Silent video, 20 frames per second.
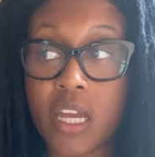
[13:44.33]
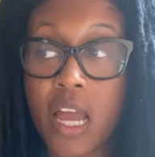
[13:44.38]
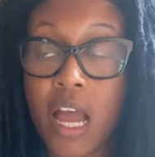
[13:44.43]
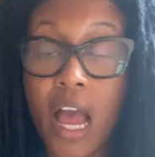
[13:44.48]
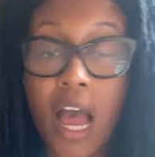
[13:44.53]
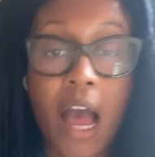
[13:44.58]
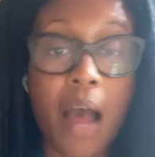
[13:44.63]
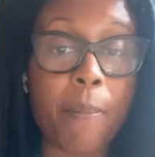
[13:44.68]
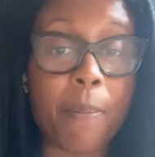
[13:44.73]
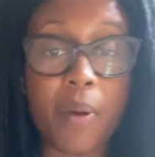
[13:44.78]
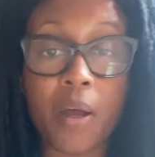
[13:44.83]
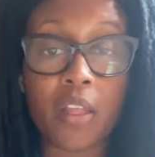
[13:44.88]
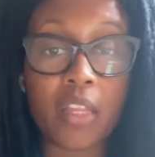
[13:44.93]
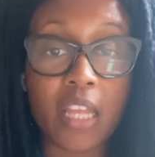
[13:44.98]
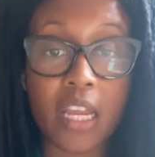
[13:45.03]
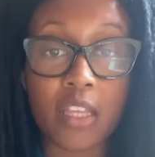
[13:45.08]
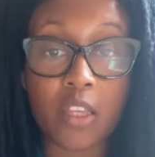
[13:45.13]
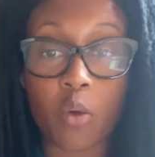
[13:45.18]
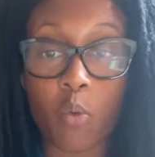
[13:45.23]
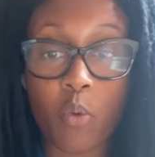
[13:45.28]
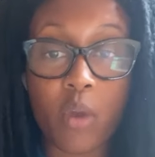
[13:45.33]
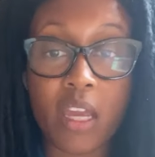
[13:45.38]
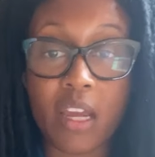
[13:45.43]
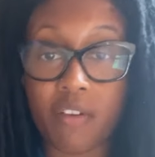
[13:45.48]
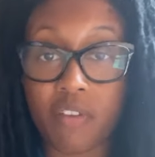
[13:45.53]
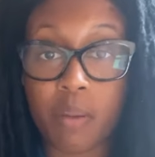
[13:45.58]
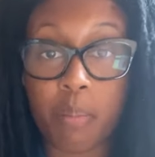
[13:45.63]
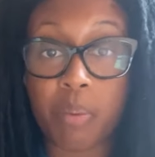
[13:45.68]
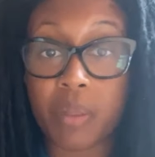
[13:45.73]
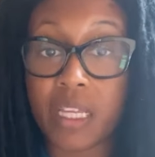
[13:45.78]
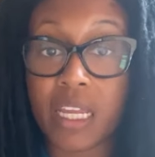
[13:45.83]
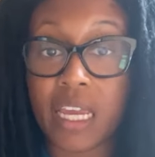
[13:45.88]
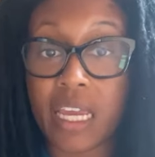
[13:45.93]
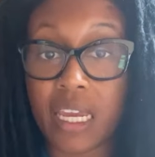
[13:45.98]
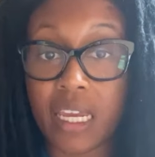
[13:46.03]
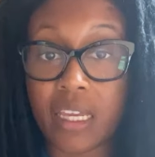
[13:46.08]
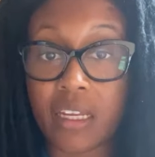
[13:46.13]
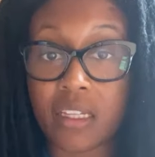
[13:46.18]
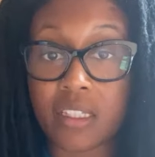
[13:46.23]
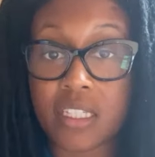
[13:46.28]
hop on like the wing of the
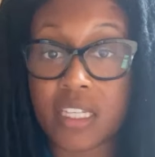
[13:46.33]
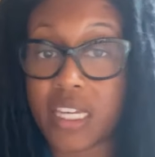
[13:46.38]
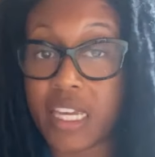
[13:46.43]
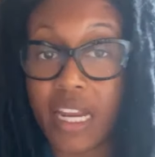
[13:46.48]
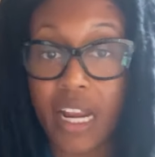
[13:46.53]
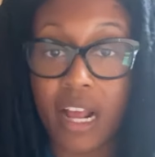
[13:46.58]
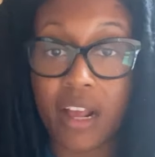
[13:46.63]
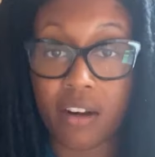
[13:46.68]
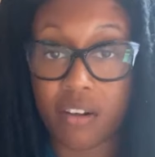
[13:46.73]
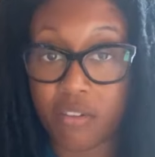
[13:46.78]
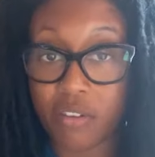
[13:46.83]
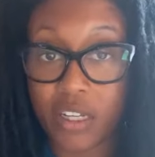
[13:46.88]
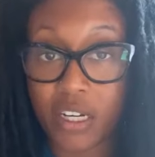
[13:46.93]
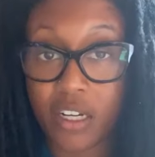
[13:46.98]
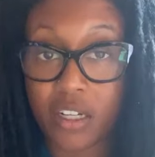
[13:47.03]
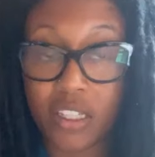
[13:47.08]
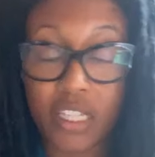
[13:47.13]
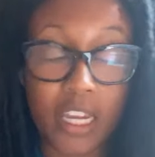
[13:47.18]
plane to get out of there.